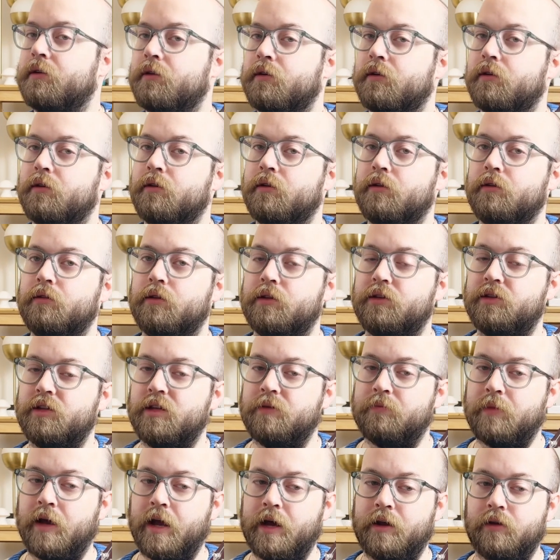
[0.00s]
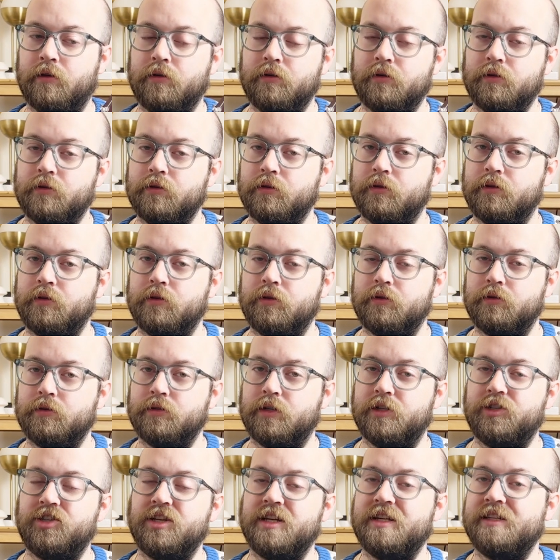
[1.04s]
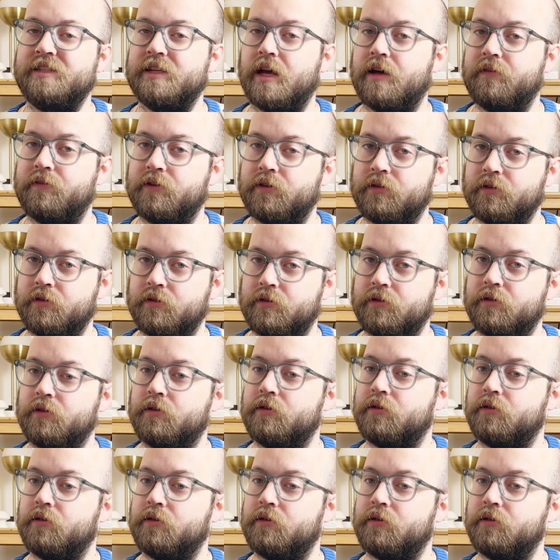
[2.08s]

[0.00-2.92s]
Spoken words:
the D minor to G7